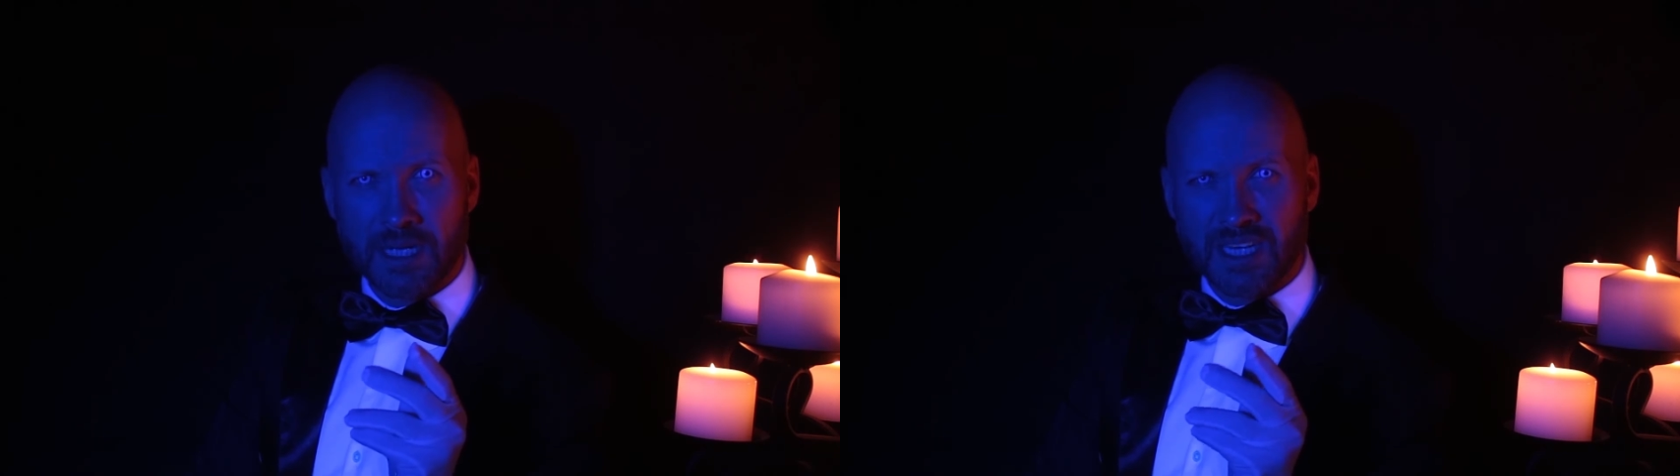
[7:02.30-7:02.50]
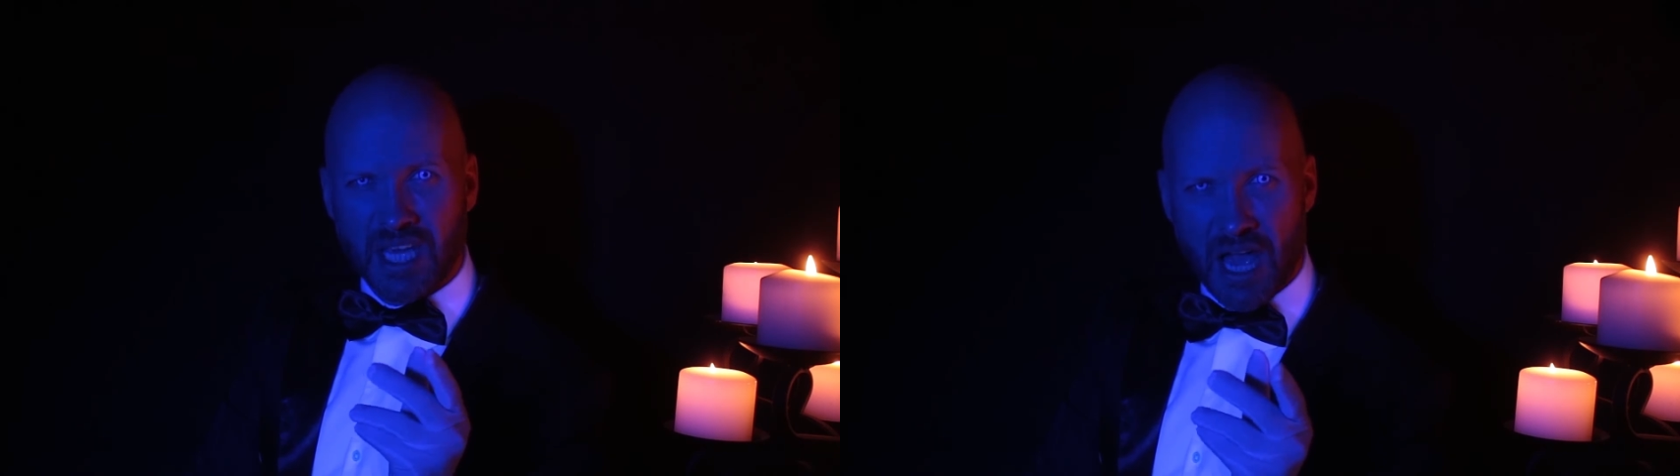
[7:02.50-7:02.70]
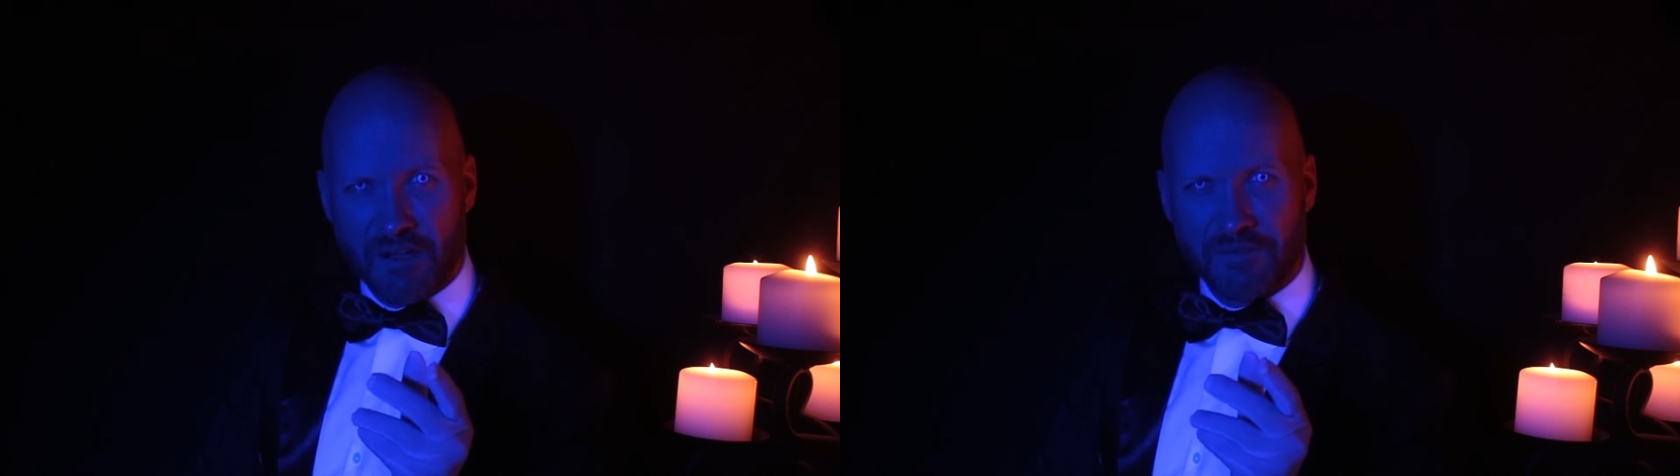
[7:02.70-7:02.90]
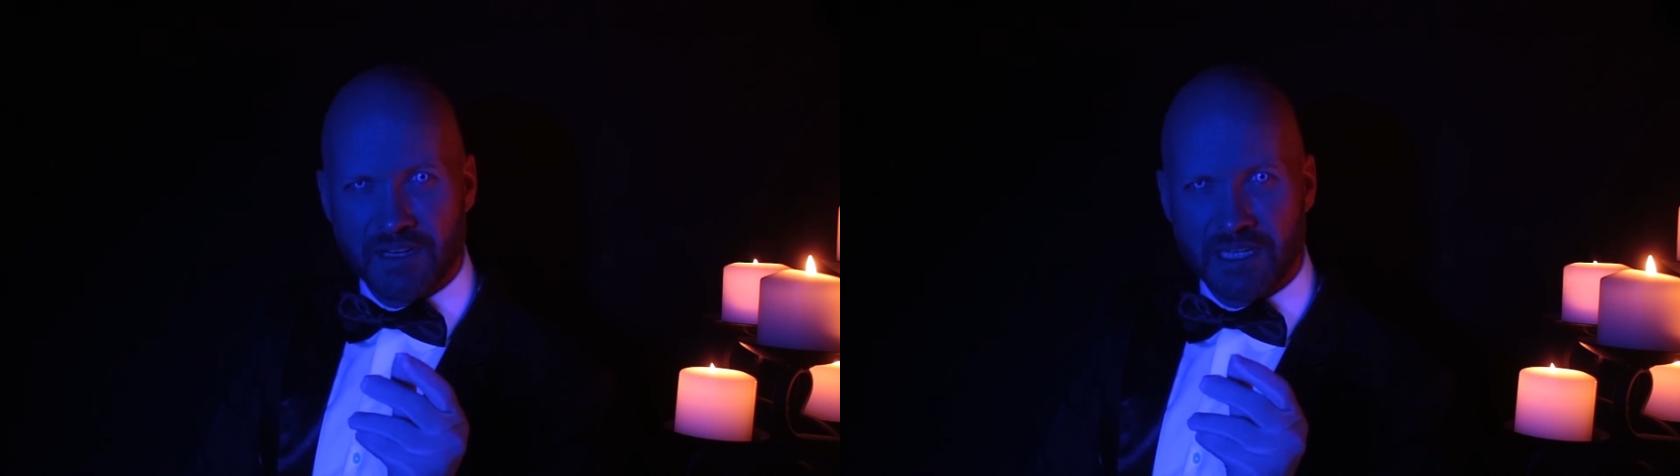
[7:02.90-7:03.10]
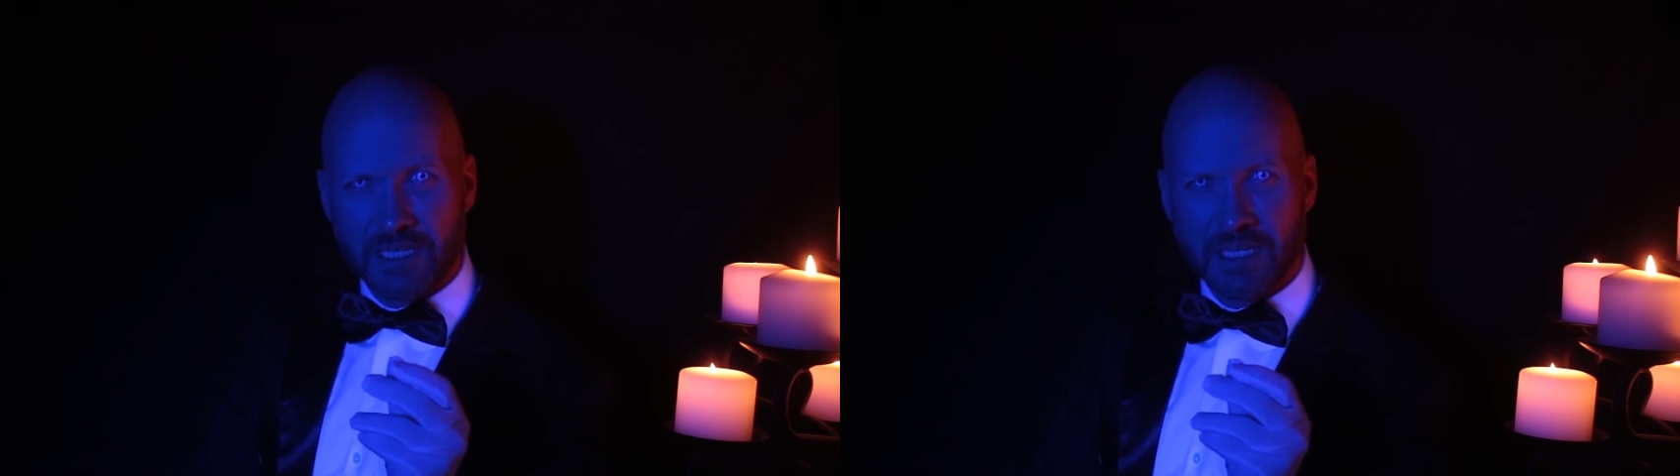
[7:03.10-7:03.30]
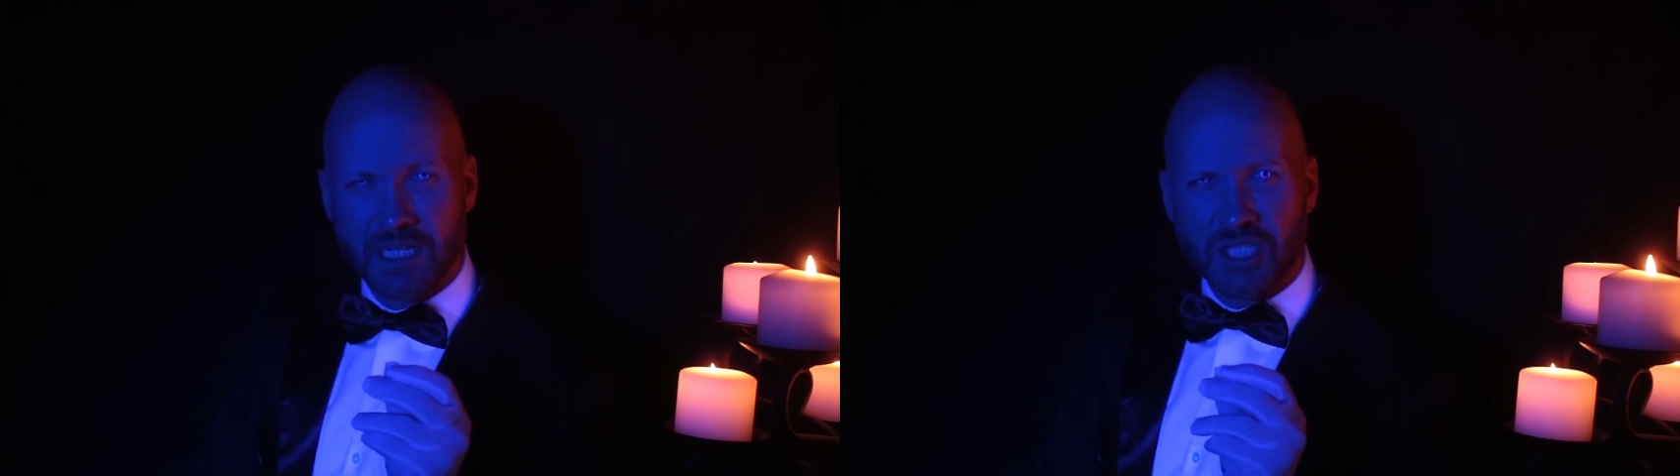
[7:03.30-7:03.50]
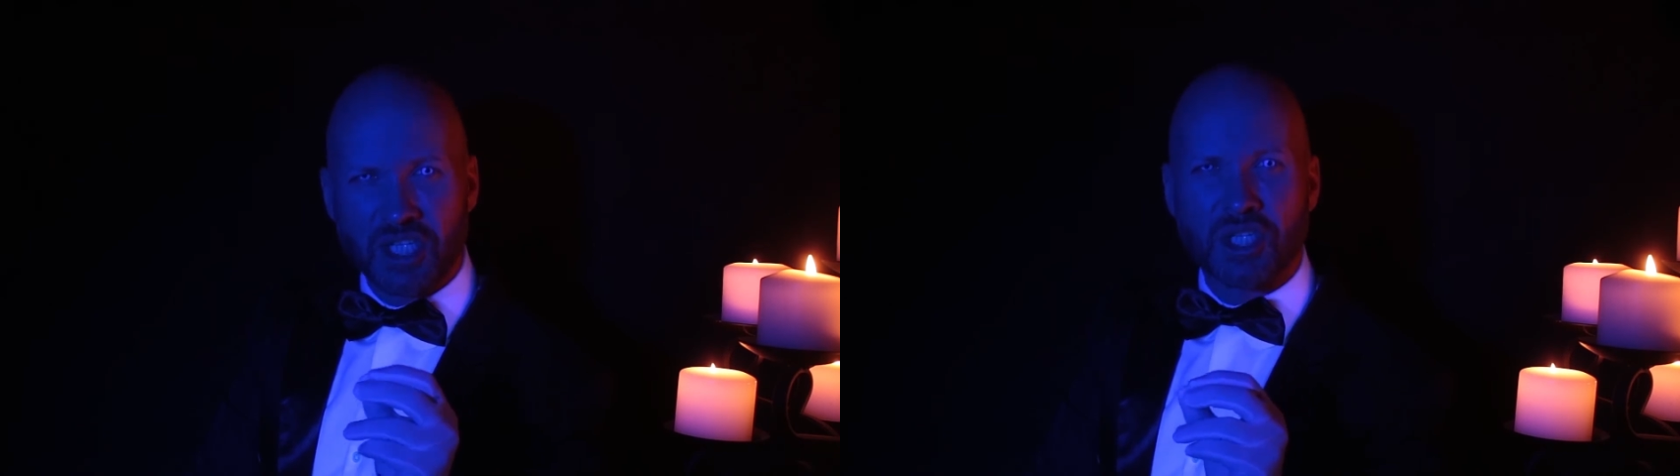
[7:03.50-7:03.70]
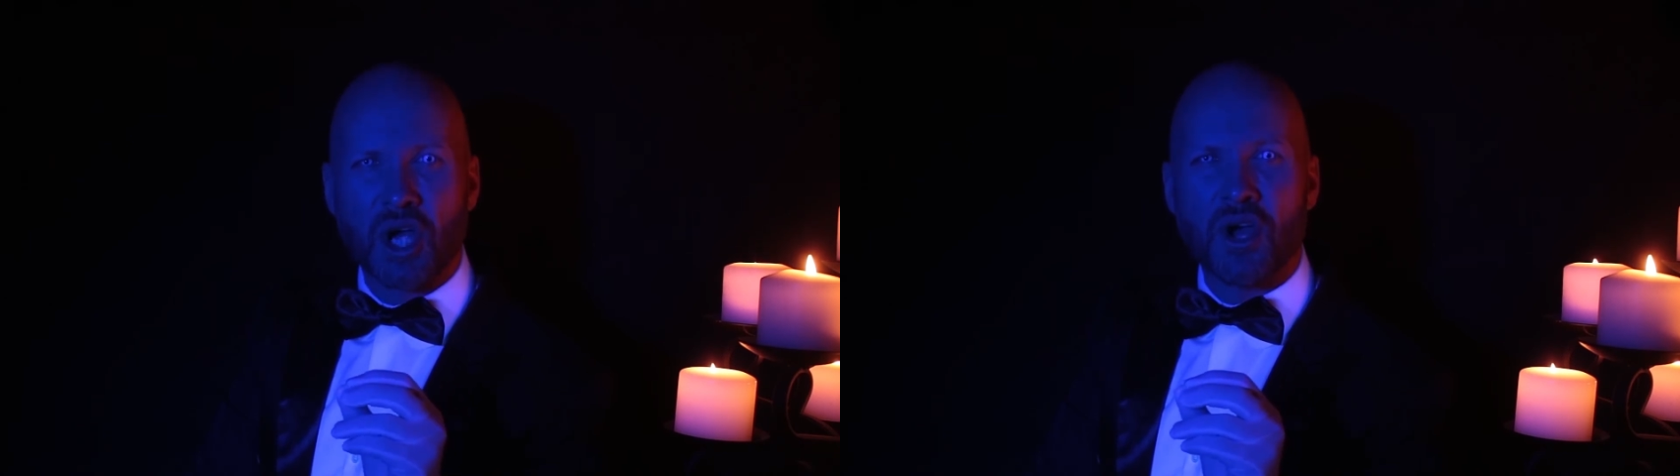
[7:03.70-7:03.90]
and carefully,
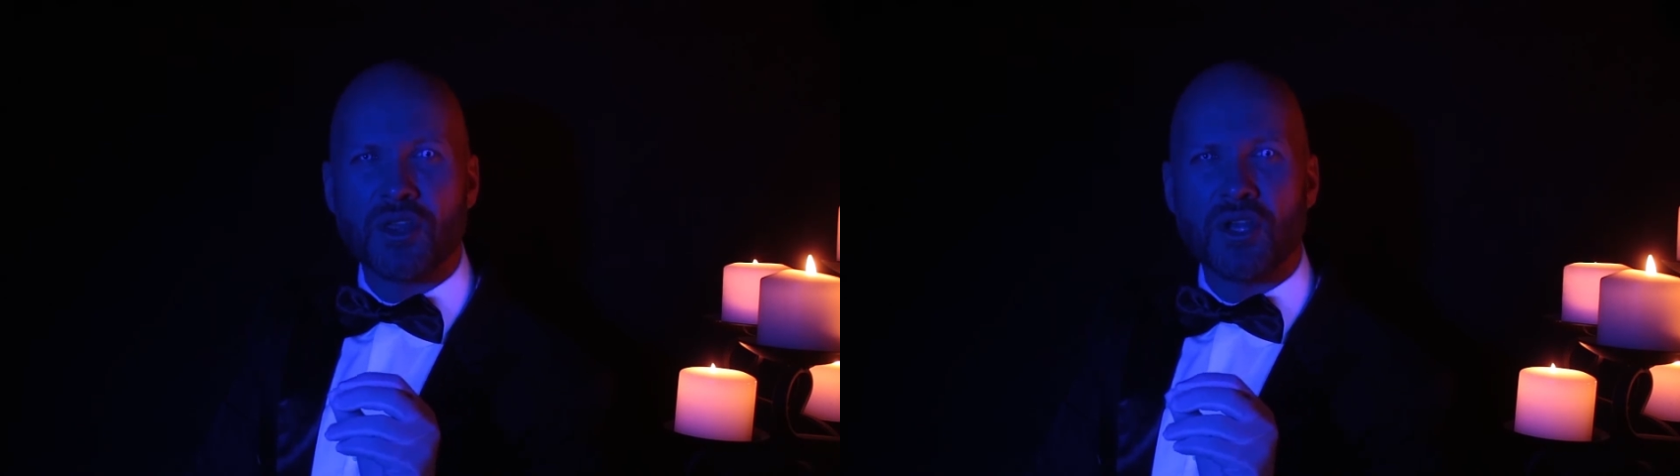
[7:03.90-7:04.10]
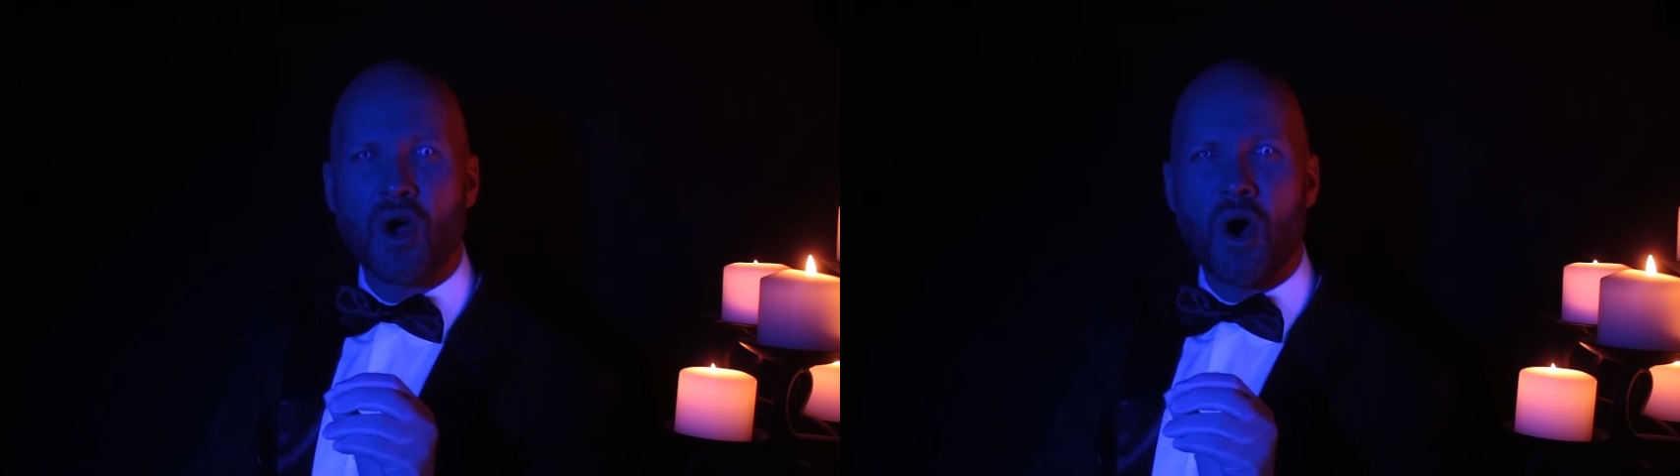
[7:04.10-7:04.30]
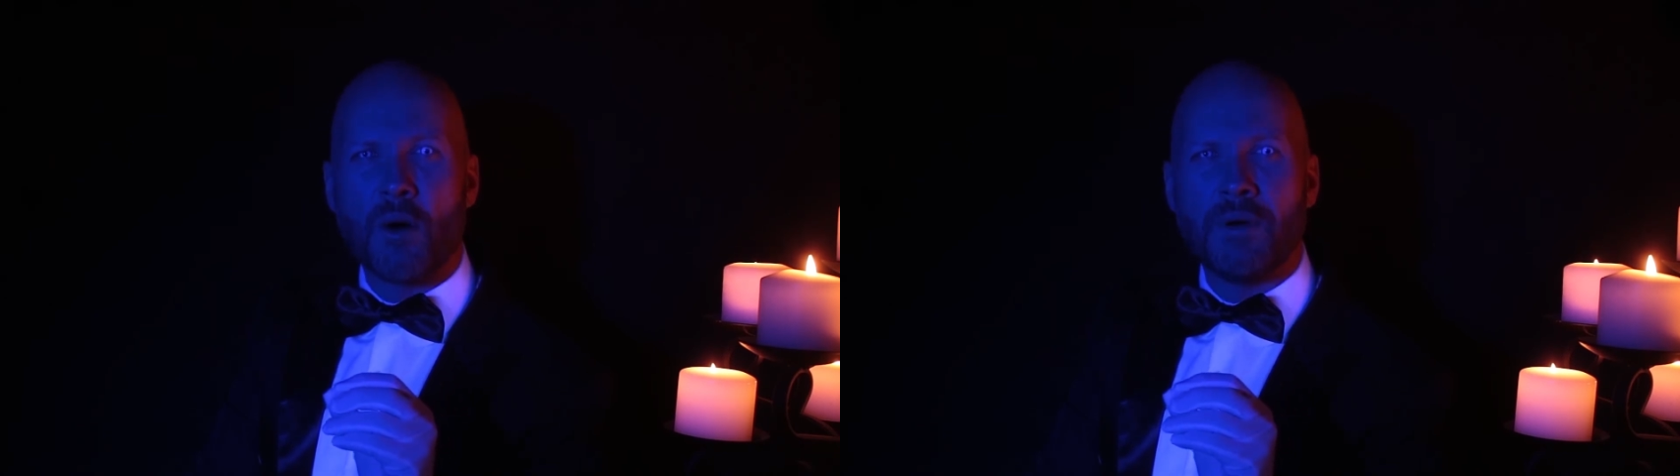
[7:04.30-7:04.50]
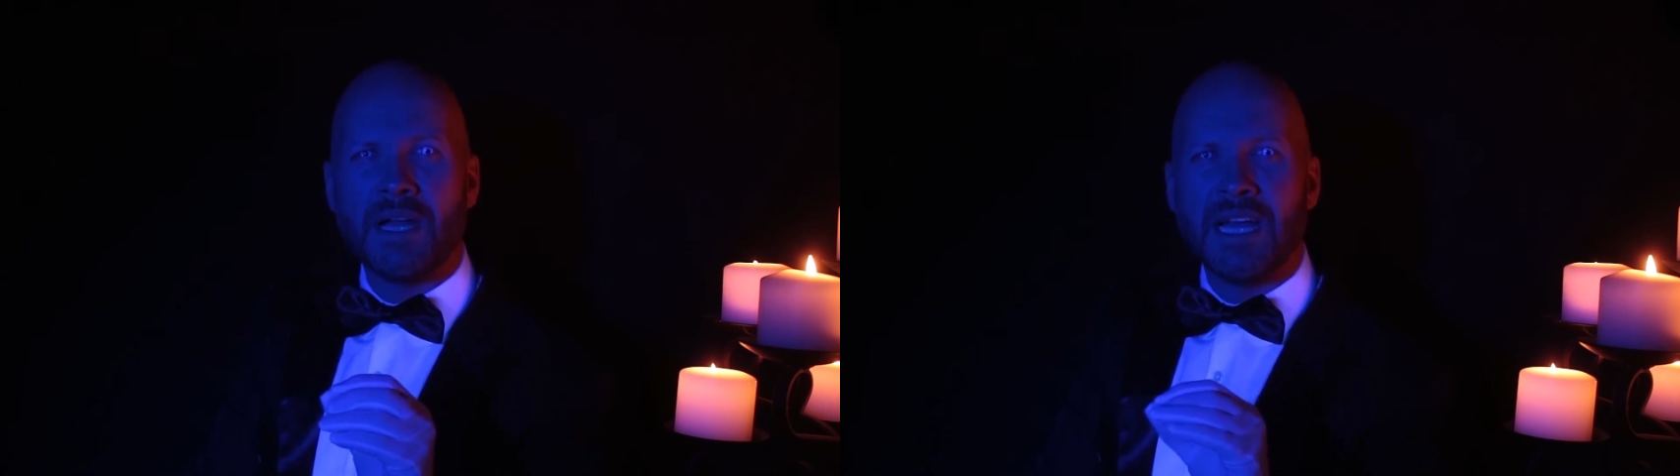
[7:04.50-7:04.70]
she turned the knob